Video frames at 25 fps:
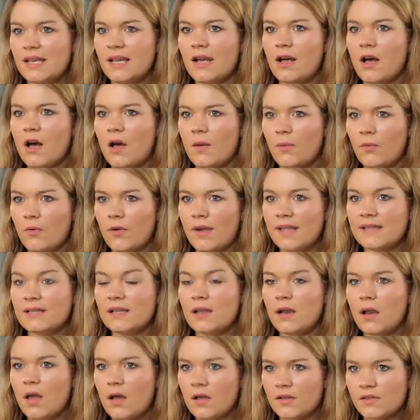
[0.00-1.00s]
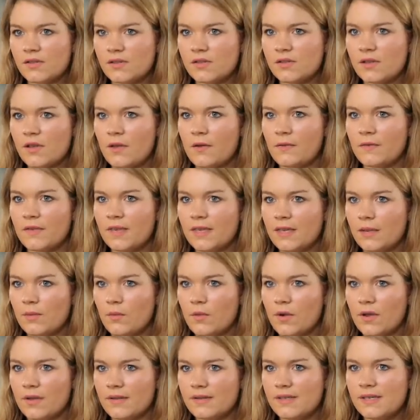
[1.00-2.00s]
incorporate lots of
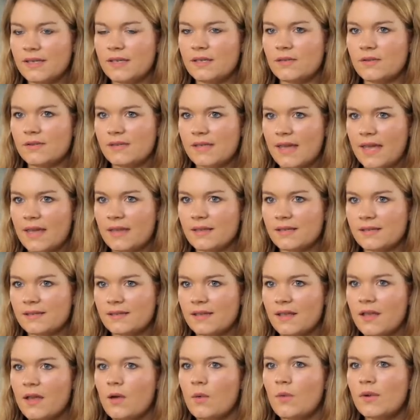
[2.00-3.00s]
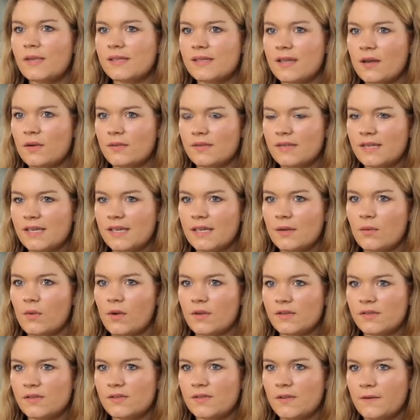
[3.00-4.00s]
keywords in a text without
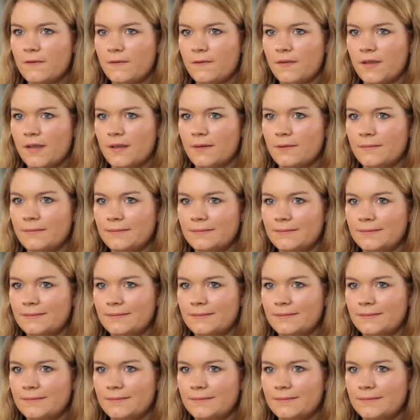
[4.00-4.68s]
keyword stuffing.